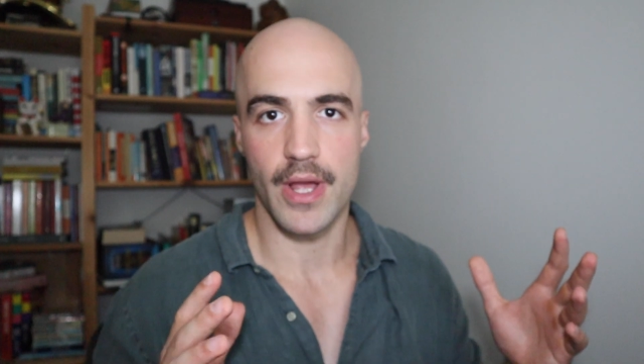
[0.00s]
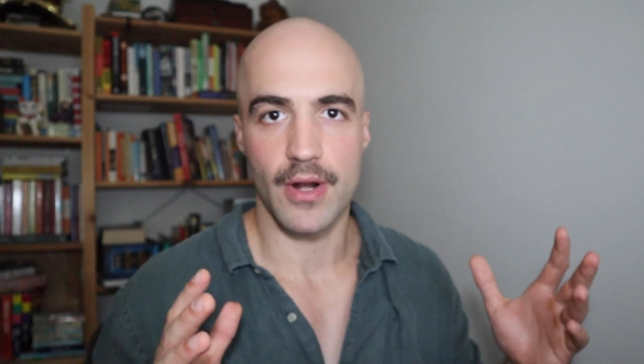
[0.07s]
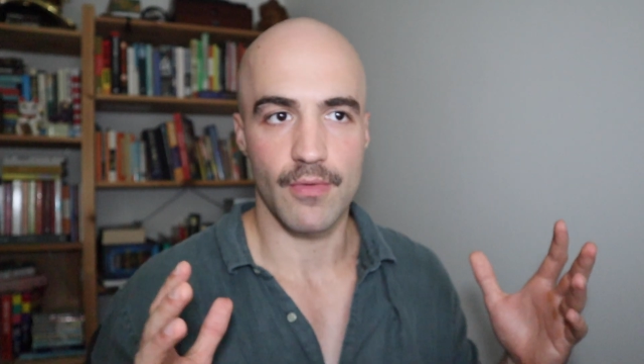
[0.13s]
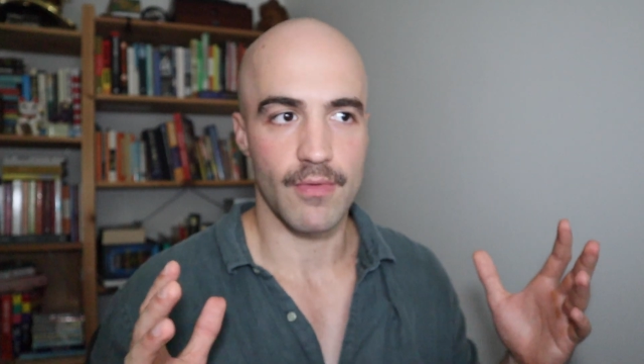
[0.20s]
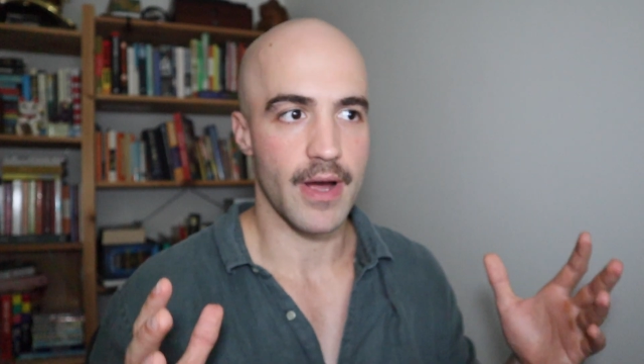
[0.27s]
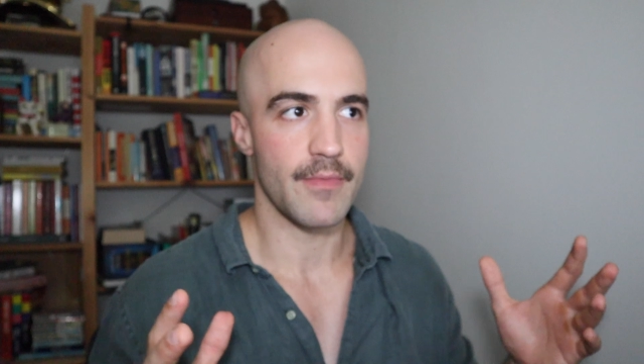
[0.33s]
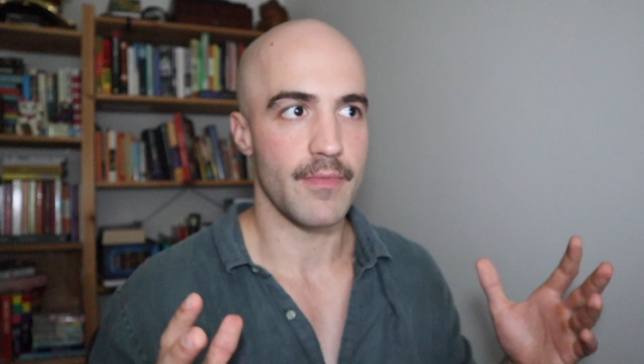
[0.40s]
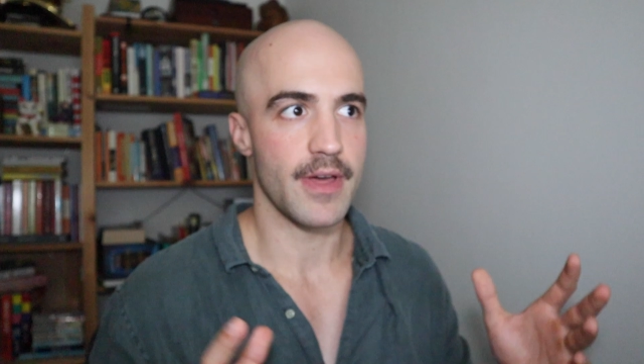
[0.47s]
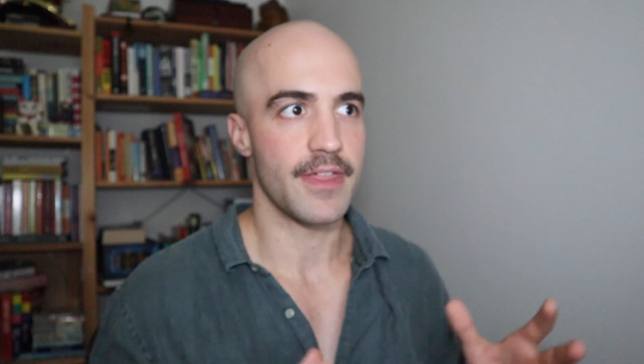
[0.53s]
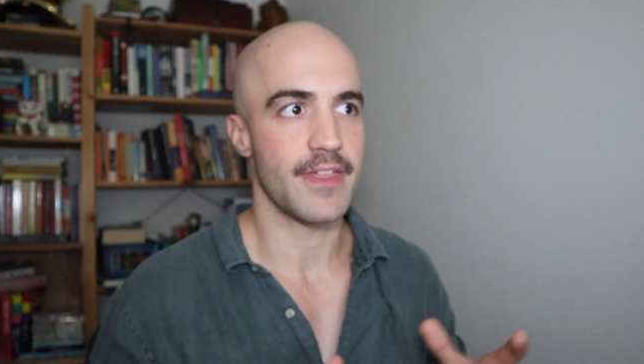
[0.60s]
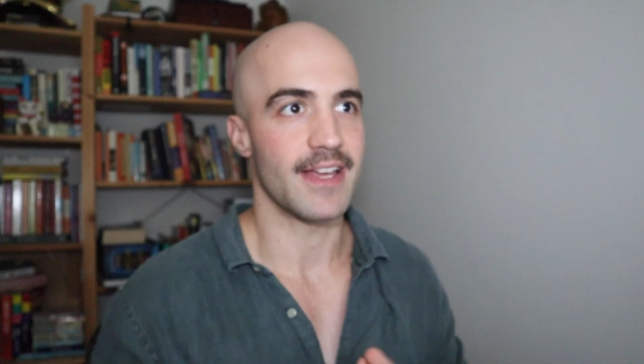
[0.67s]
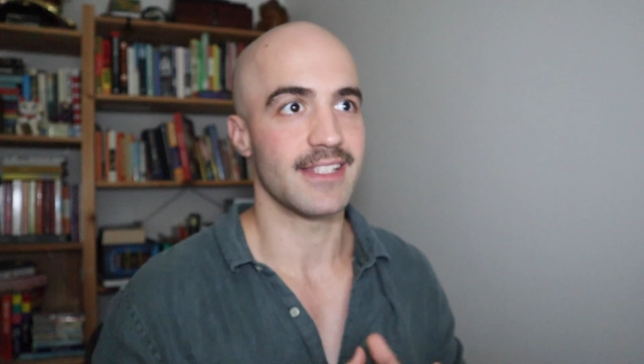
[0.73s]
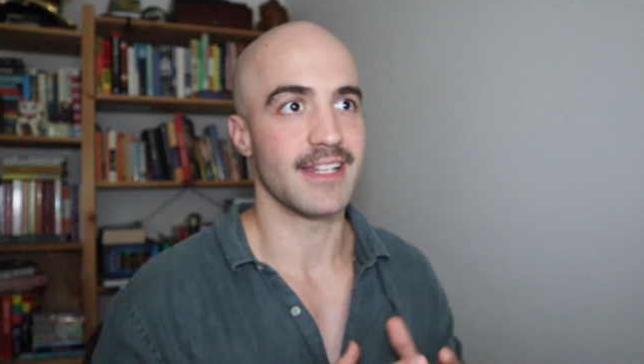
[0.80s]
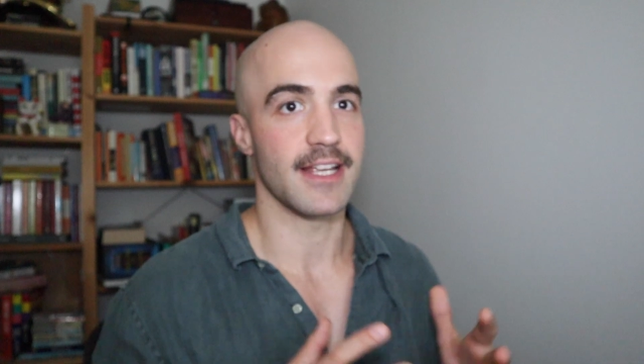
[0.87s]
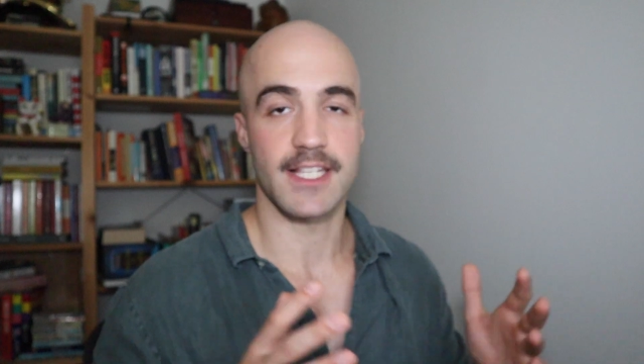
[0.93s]
going to run with
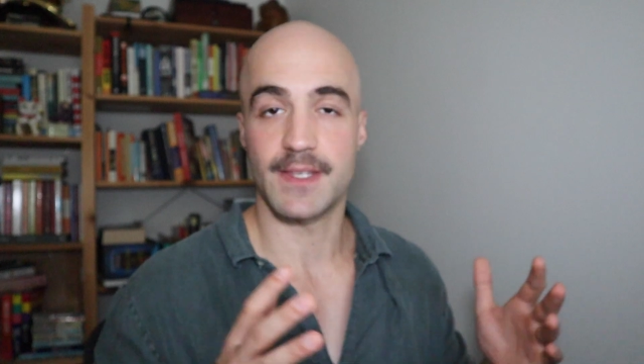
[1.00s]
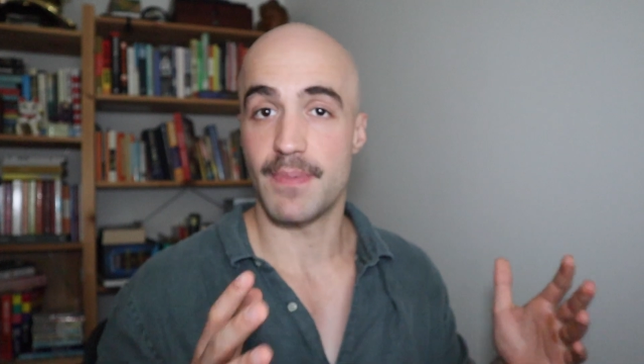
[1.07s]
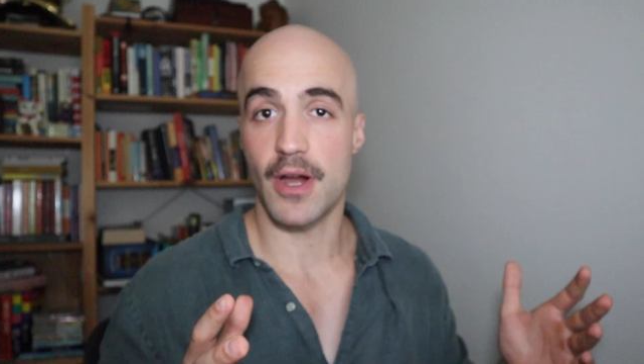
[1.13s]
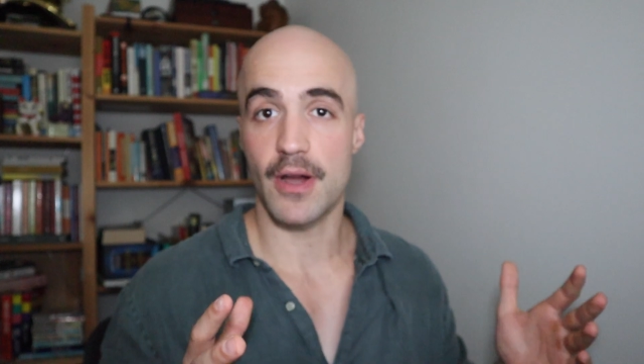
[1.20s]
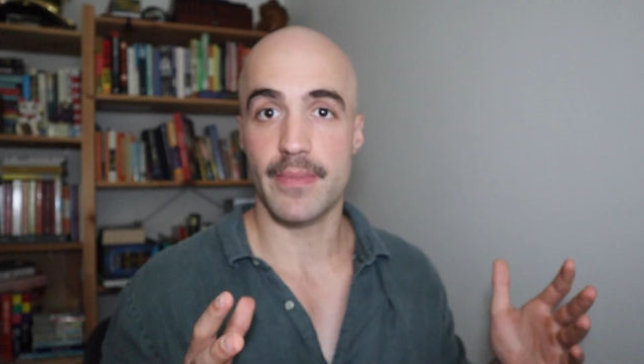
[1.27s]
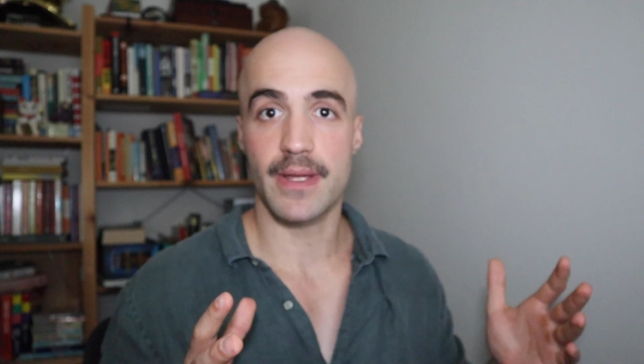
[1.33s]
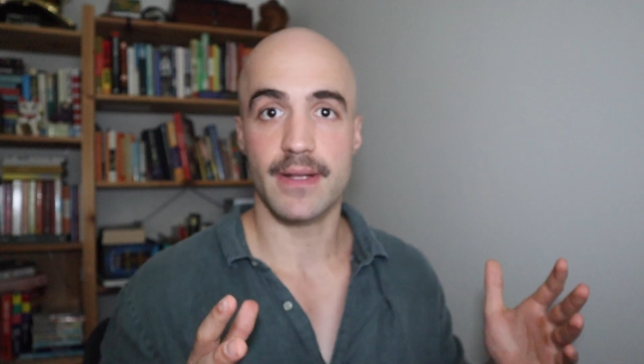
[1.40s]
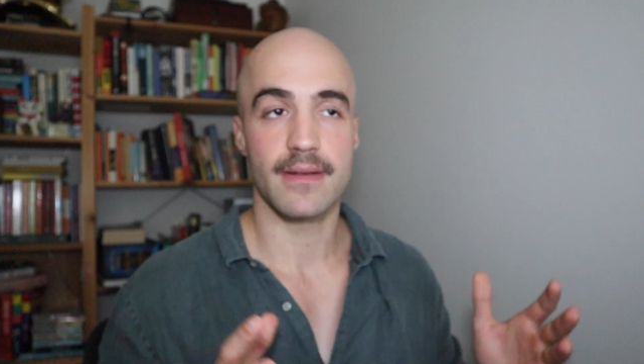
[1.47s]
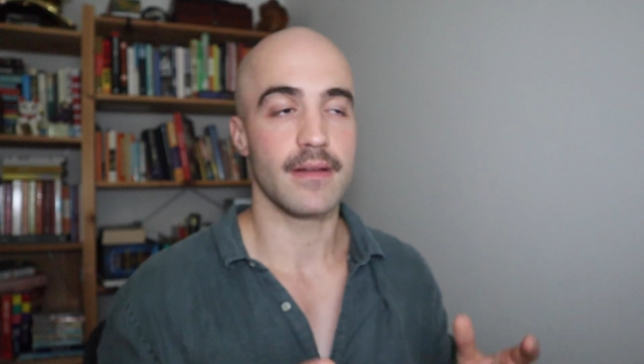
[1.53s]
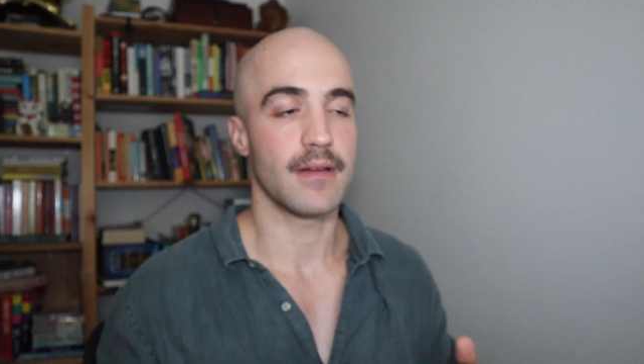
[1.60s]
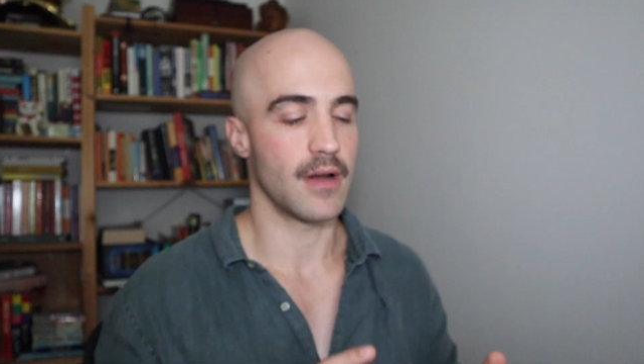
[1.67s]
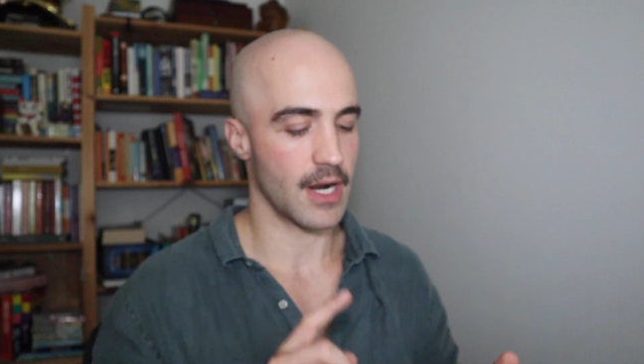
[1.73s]
as an experiment.